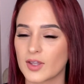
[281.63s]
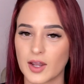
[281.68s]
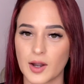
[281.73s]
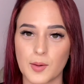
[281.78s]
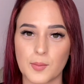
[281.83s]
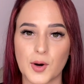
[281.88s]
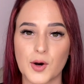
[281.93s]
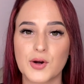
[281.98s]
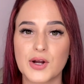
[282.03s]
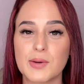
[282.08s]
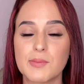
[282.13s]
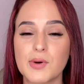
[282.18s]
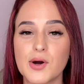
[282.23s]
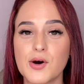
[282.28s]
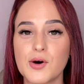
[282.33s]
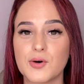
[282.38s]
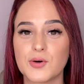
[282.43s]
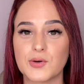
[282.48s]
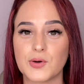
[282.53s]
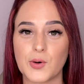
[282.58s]
a broken
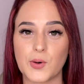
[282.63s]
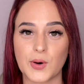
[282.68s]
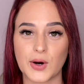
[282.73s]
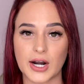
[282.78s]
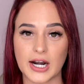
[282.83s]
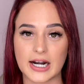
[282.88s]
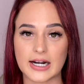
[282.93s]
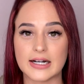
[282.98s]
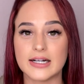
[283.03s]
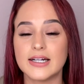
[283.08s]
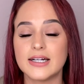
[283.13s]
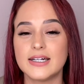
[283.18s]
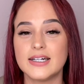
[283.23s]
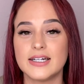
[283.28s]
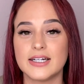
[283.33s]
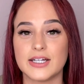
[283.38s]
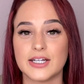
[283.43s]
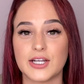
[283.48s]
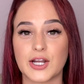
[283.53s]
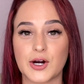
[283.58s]
bone, or,
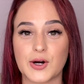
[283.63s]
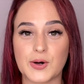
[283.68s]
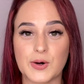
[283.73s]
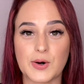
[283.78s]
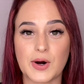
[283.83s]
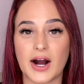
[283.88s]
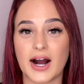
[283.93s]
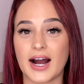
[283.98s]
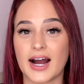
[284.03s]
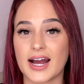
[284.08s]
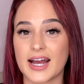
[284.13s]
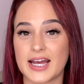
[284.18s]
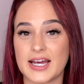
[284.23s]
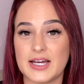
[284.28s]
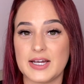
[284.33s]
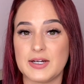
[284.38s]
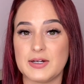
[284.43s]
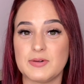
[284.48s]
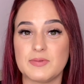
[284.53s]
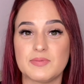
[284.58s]
you know,
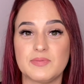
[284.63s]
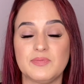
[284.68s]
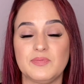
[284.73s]
I